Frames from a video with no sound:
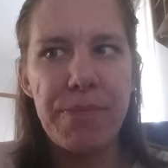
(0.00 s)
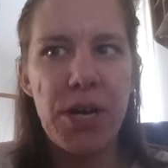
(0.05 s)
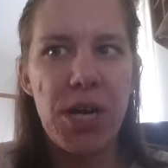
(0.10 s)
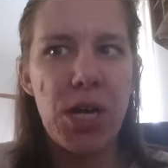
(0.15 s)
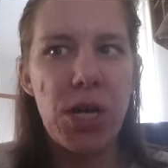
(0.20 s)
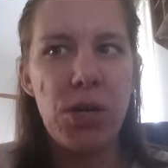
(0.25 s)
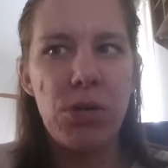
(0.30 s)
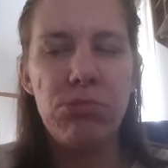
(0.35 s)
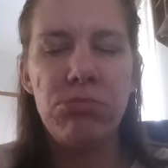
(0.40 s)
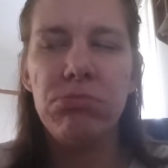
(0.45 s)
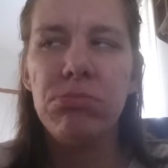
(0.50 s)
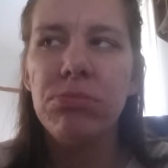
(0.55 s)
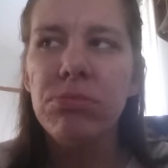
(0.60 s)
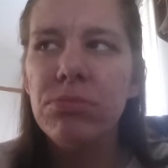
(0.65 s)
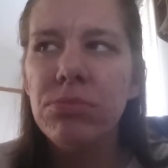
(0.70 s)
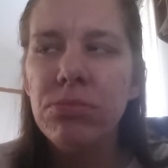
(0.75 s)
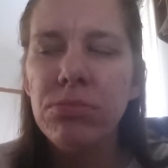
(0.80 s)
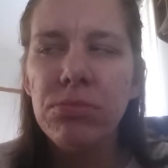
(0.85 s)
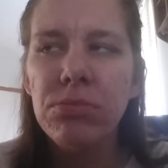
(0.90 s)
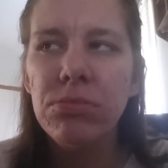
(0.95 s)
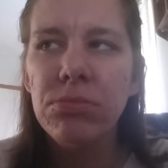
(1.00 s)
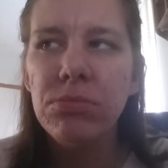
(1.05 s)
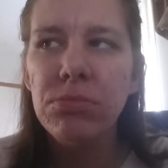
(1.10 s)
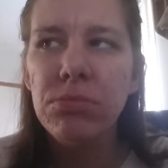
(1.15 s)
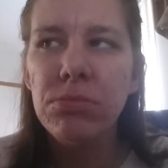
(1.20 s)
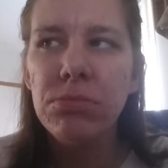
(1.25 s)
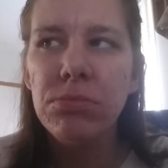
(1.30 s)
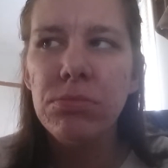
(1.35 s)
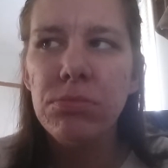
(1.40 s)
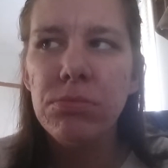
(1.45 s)
about
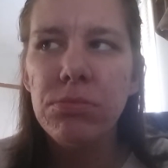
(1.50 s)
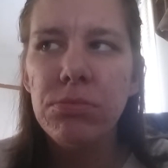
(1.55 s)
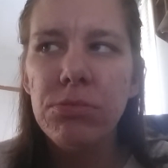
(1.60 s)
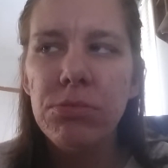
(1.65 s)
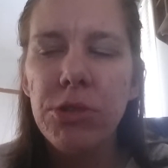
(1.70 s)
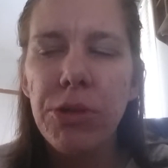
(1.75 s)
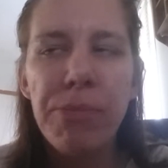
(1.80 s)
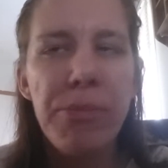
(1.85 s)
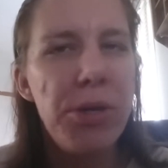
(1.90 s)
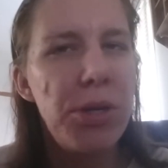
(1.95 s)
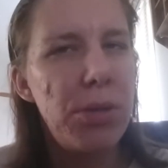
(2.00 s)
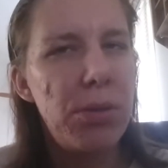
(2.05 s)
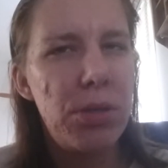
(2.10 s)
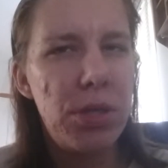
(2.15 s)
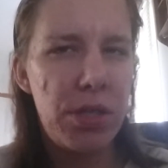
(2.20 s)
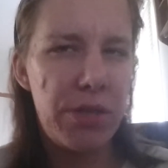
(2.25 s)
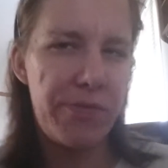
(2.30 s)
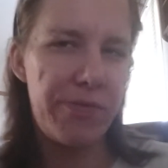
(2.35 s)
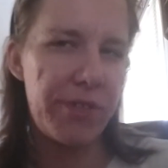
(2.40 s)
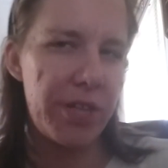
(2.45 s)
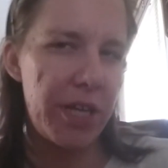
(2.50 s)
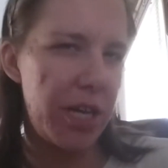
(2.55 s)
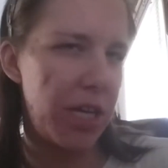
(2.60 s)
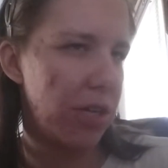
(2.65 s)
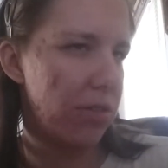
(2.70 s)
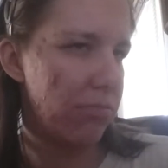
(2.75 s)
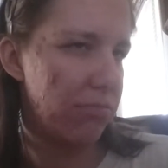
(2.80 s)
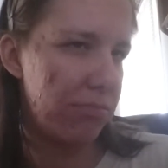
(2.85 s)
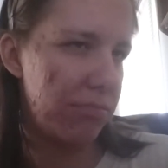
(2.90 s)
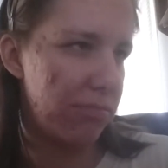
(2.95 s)
middle of
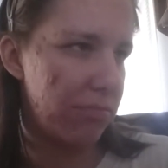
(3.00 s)
like